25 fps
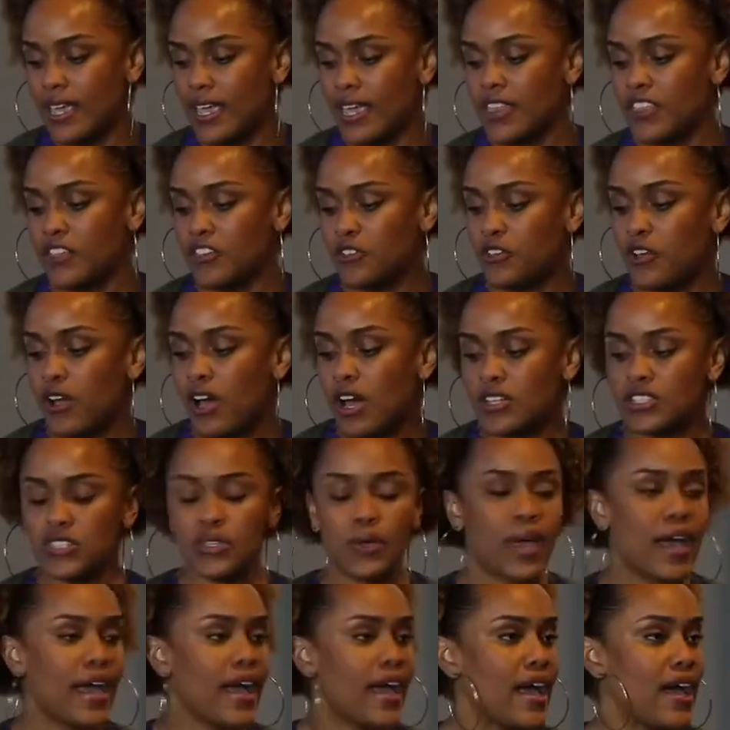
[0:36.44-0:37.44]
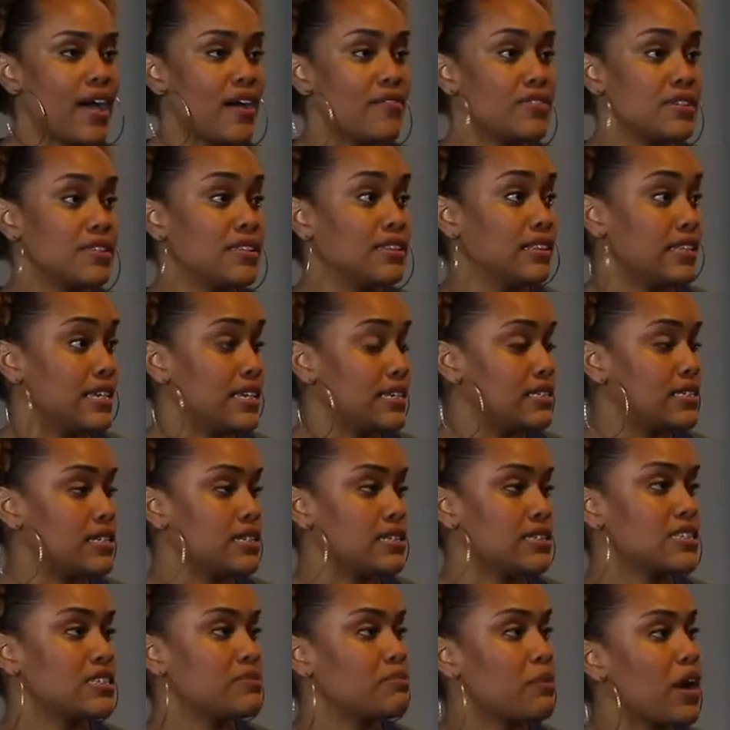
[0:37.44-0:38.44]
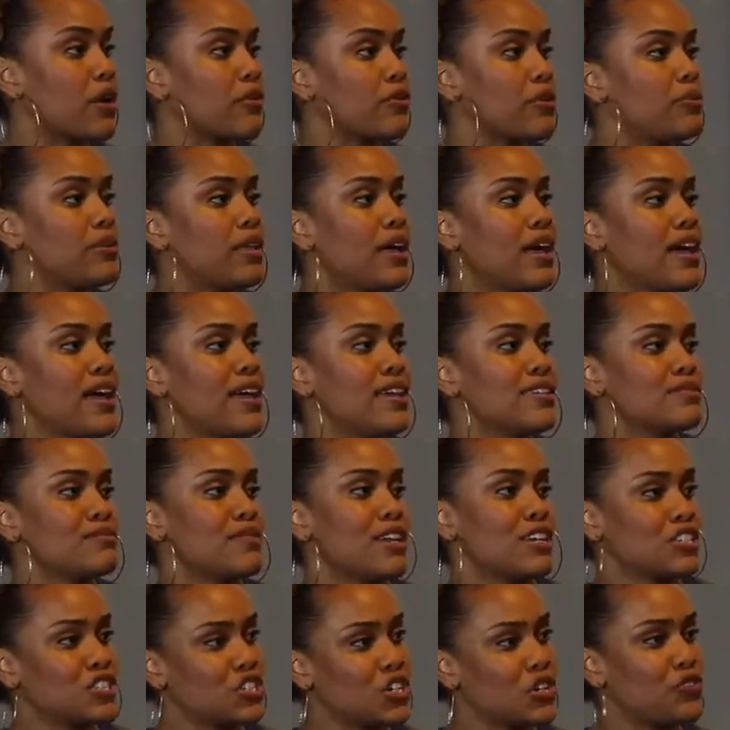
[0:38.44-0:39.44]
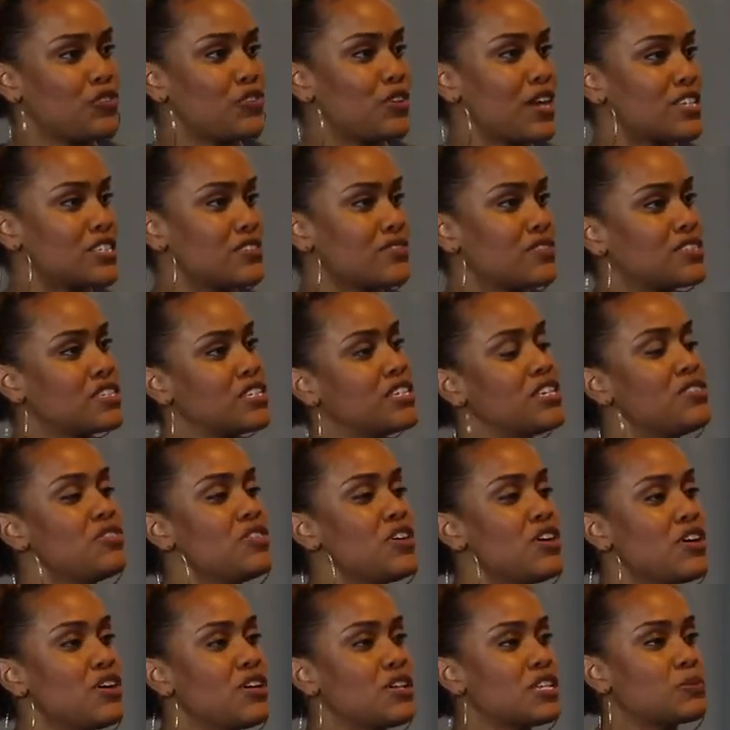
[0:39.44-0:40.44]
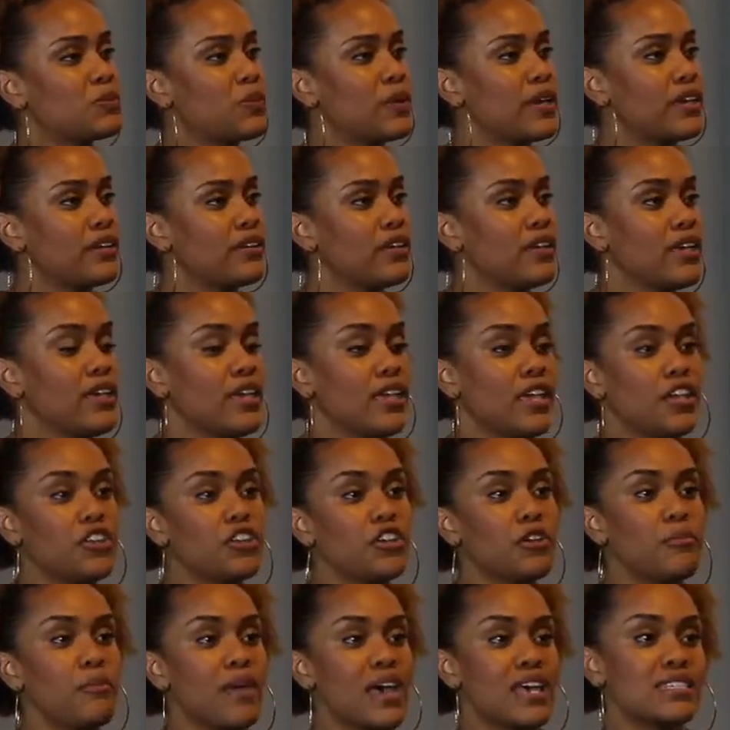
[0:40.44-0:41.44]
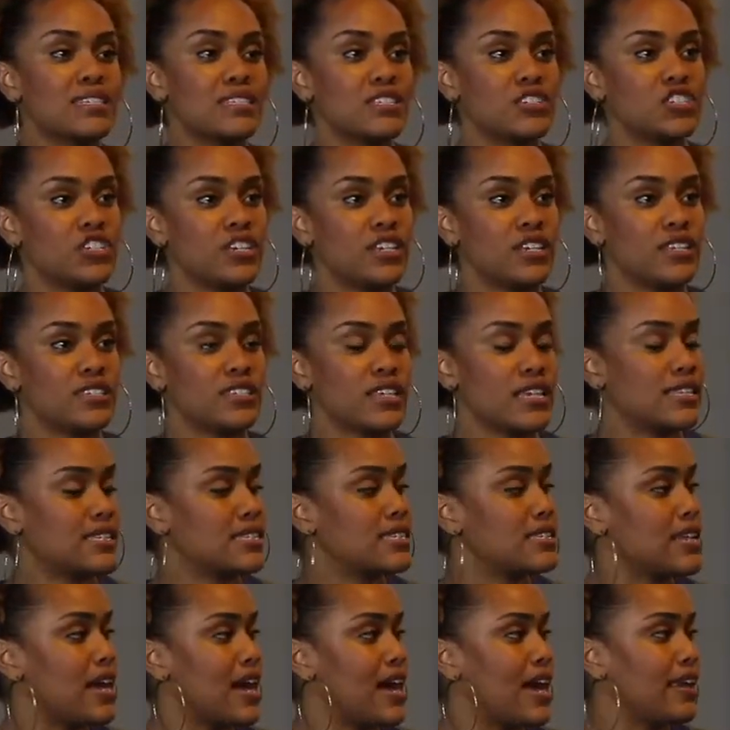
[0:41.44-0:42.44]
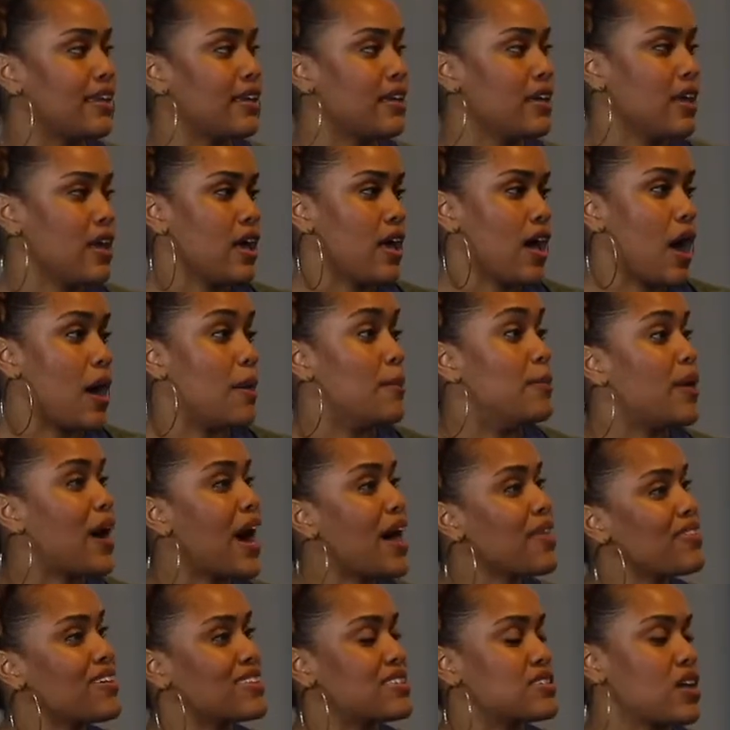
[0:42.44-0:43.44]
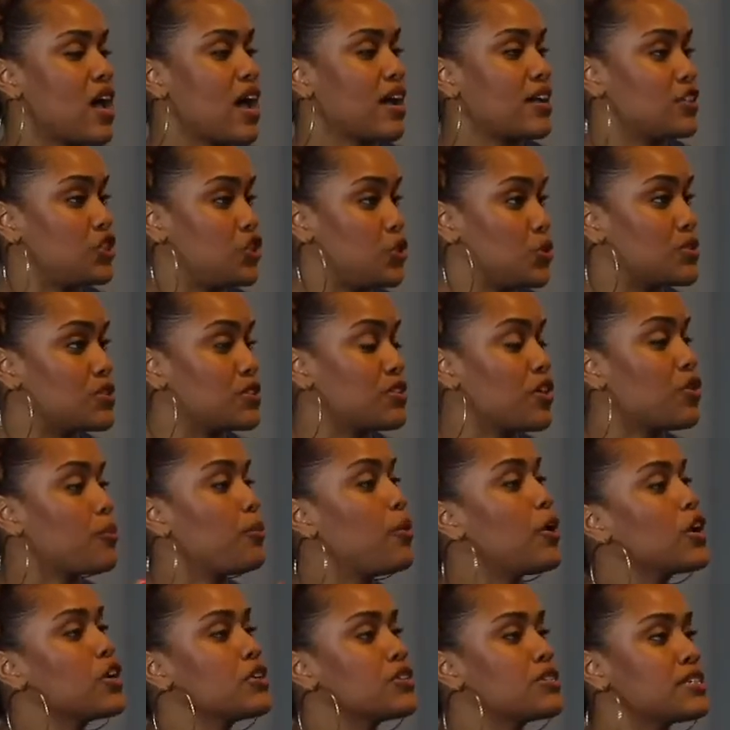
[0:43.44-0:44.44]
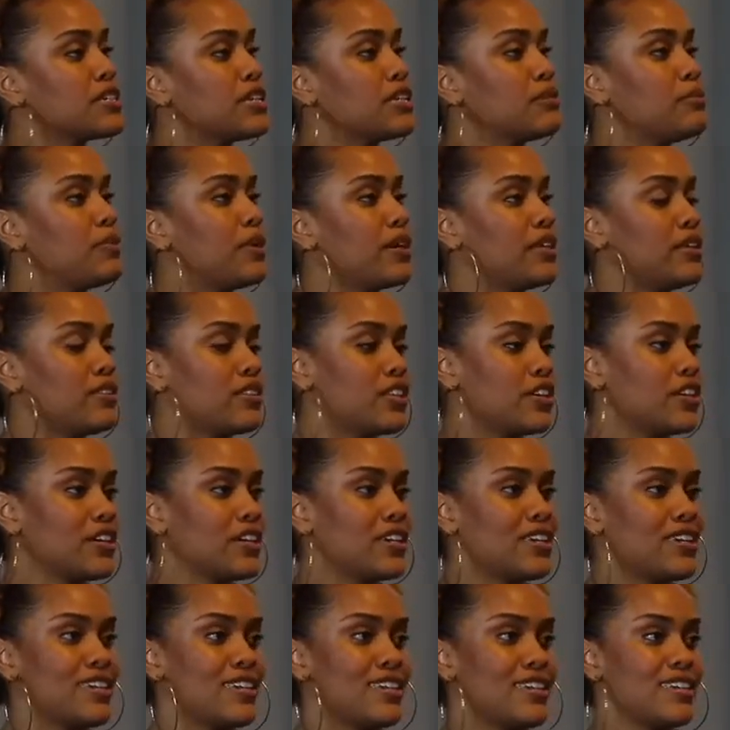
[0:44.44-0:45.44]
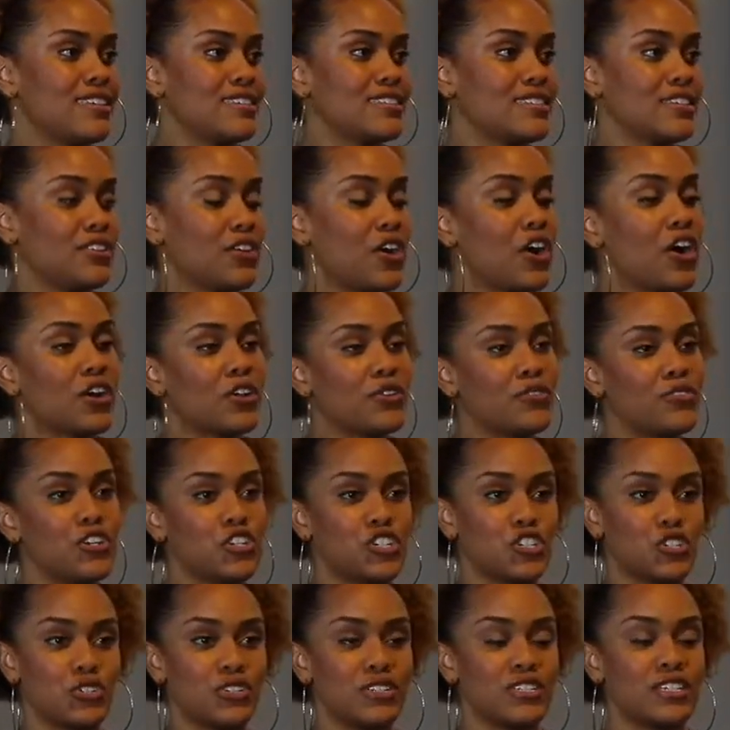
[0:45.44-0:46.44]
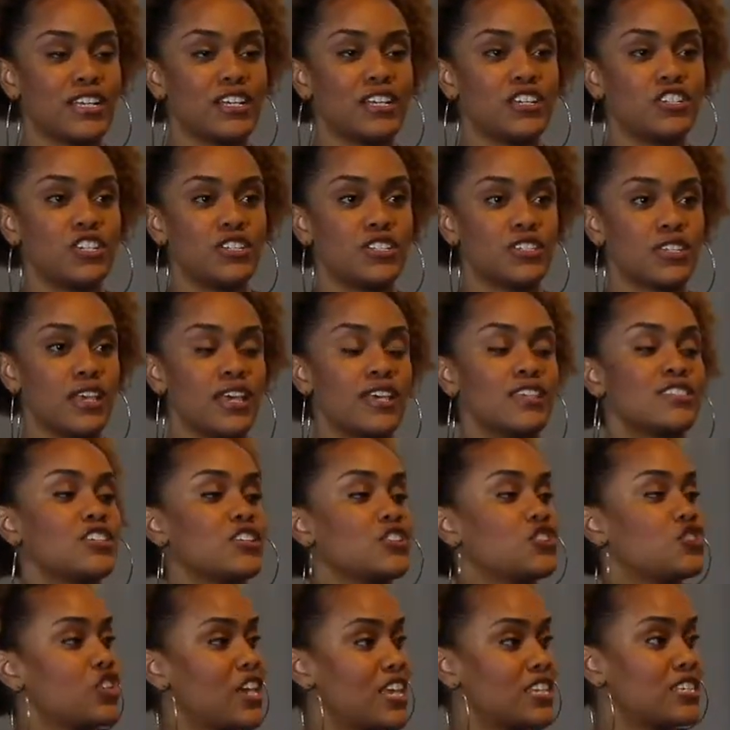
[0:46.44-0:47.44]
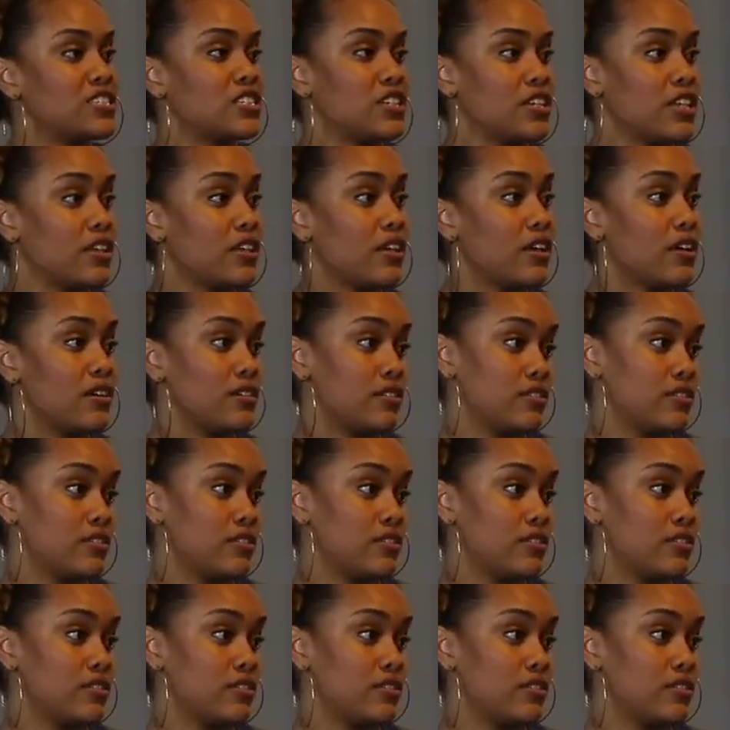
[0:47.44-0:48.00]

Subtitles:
And then you also have the LinkedIn Smart Replies. Not sure if you guys have seen those, but in your messages, it's not a bot that's talking to you, it's another person, but there is an artificial intelligence suggesting